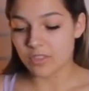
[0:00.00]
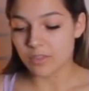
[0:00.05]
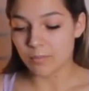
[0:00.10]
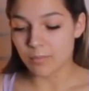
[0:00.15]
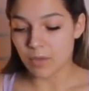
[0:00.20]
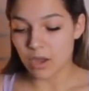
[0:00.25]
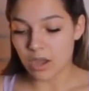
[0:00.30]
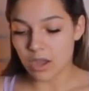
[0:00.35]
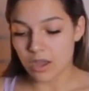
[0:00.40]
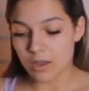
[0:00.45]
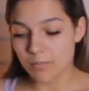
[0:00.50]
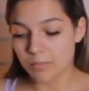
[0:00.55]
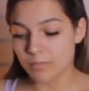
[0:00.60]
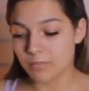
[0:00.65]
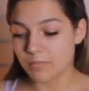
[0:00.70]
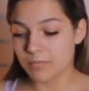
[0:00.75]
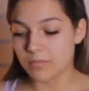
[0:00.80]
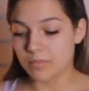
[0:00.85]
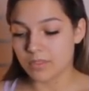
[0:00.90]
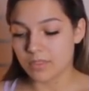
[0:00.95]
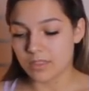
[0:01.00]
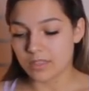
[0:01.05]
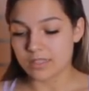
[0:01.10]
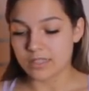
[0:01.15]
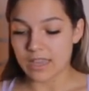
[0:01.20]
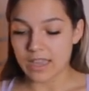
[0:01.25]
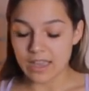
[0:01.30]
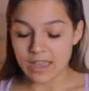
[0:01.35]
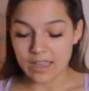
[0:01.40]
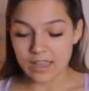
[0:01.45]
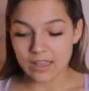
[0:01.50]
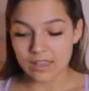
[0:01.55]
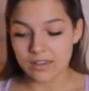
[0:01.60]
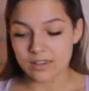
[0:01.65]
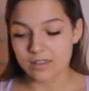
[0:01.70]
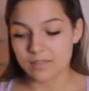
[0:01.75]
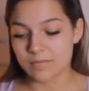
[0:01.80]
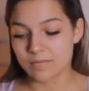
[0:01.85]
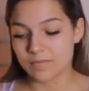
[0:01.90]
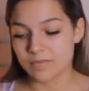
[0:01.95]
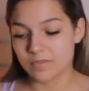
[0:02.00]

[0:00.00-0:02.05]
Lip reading: the mom, the dad,